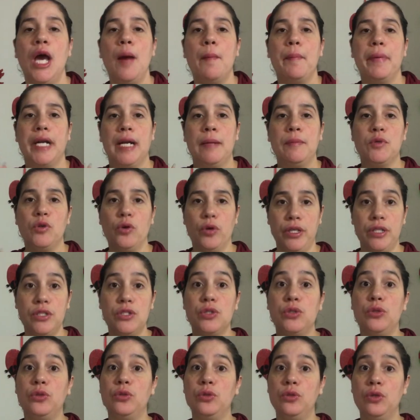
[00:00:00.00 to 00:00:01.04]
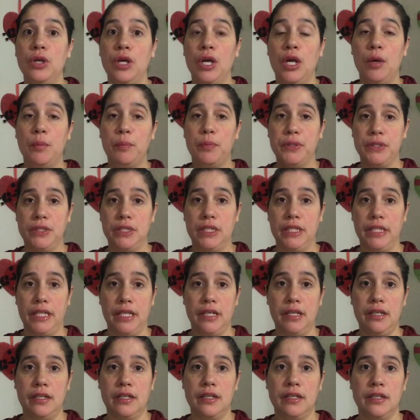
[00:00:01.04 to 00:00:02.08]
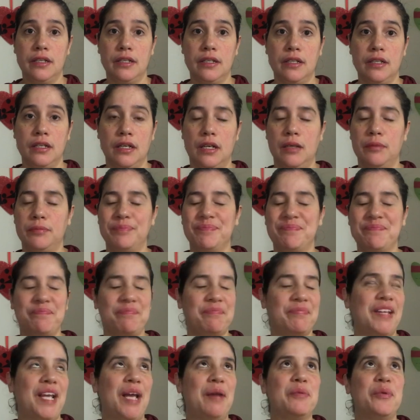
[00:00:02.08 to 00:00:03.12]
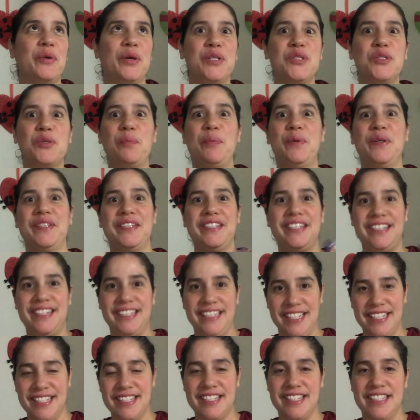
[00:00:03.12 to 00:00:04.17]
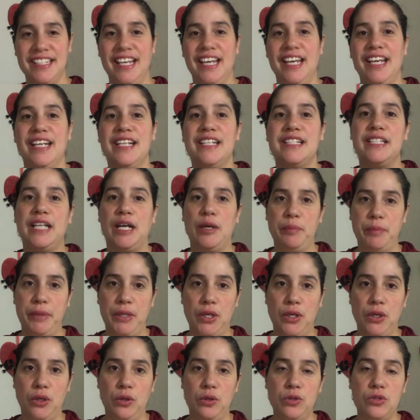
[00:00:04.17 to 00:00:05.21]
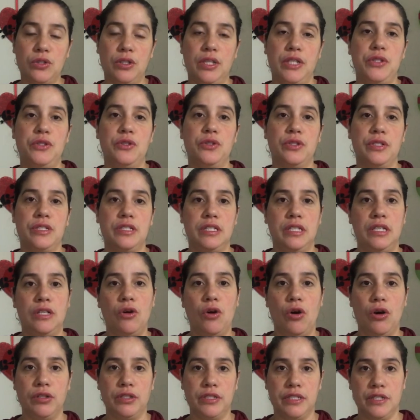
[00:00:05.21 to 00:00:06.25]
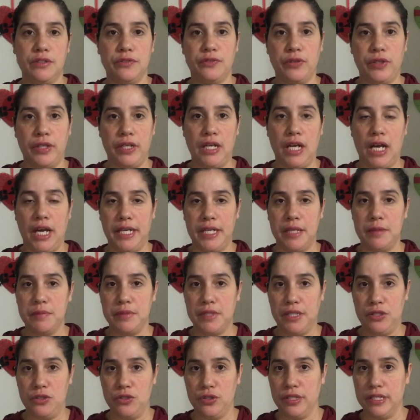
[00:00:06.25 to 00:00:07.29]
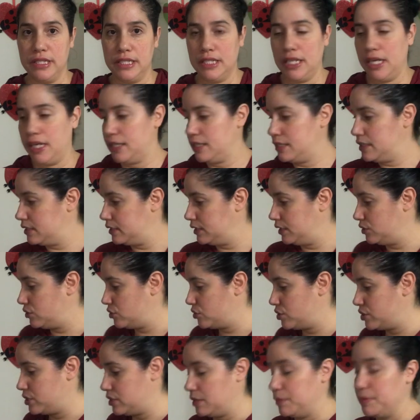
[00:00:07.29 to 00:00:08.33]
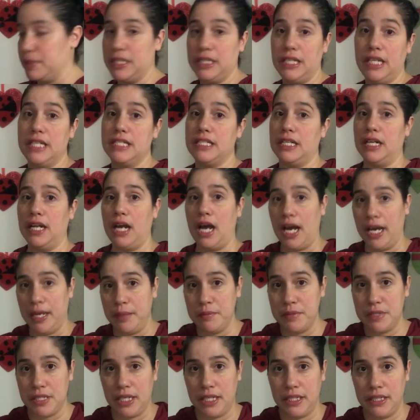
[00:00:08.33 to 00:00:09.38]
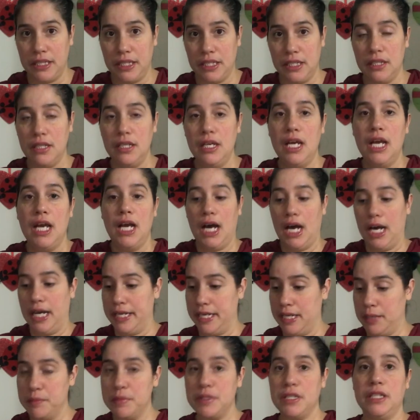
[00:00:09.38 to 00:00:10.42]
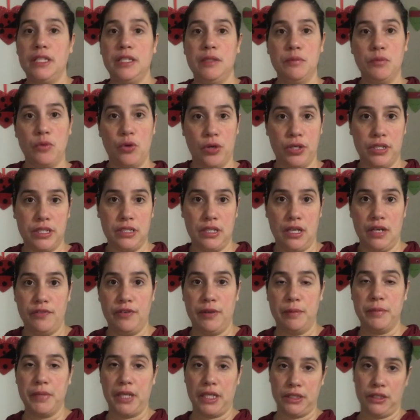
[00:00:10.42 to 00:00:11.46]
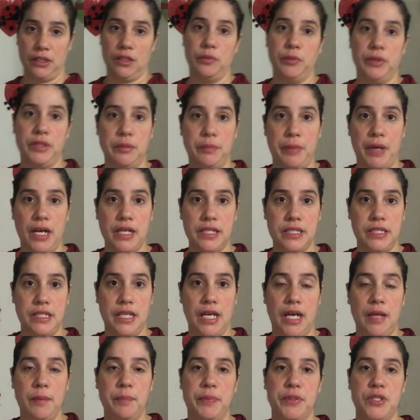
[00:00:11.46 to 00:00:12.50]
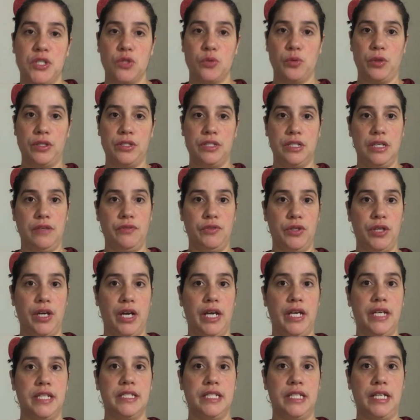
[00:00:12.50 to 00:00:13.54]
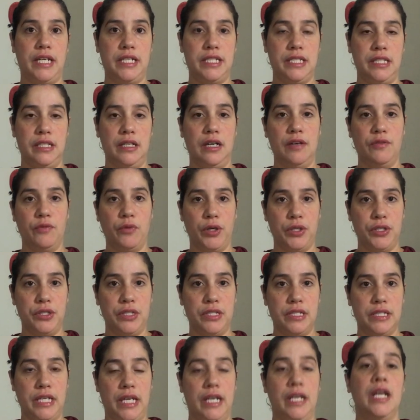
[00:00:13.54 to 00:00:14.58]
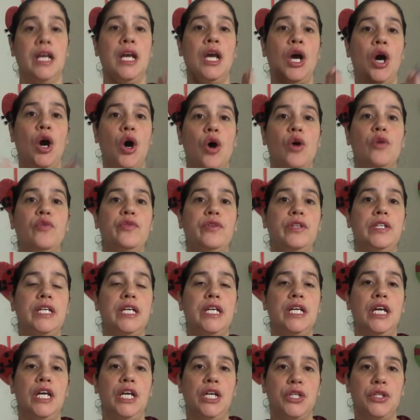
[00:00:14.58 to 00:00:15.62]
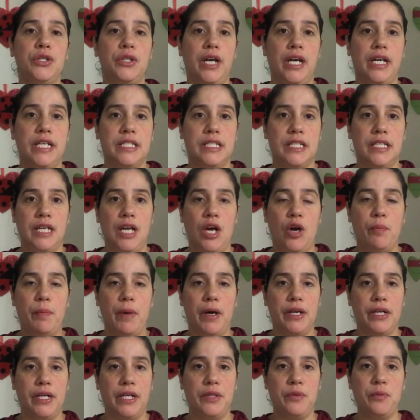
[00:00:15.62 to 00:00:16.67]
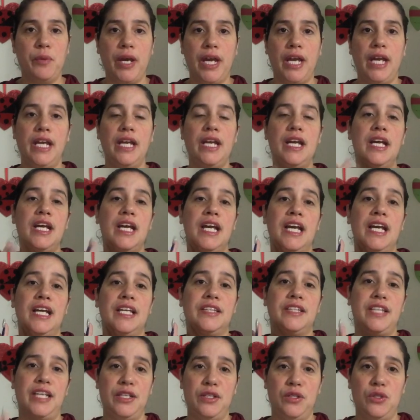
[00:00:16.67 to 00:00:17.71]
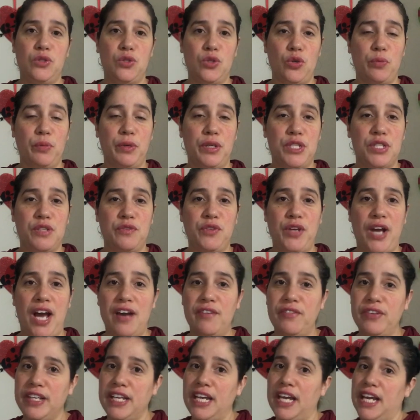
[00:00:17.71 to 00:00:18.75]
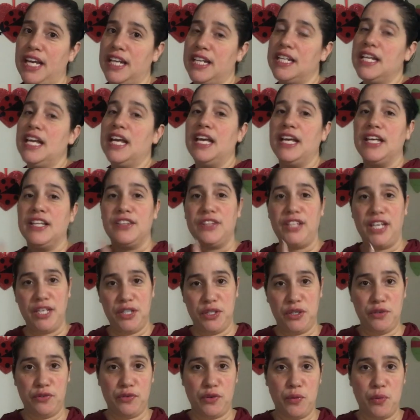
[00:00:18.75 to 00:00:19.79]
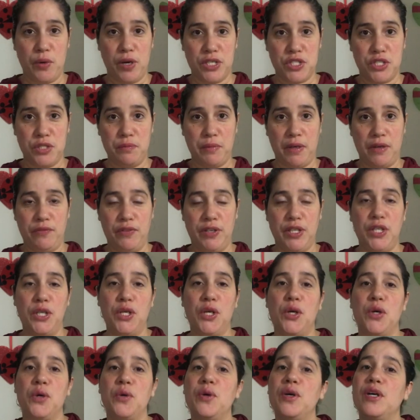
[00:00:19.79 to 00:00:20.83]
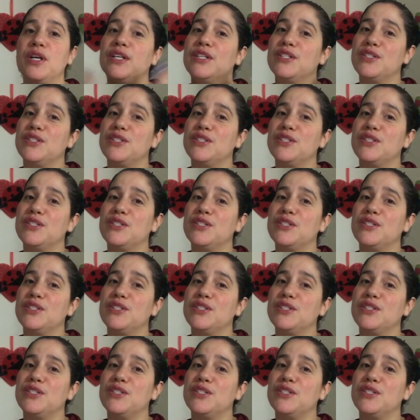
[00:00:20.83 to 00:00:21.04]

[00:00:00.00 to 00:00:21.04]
But I'm going to put the link, I'm going to put the list down below so that you could see all the different items that you can send. These are just some of the things that I'm sending. I am sending more stuff. I'm not done with the box yet, but just wanted to give you guys an idea of what you can send. Hopefully you guys can help out in any way. Thank you so much if you have again. Thank you for watching my video.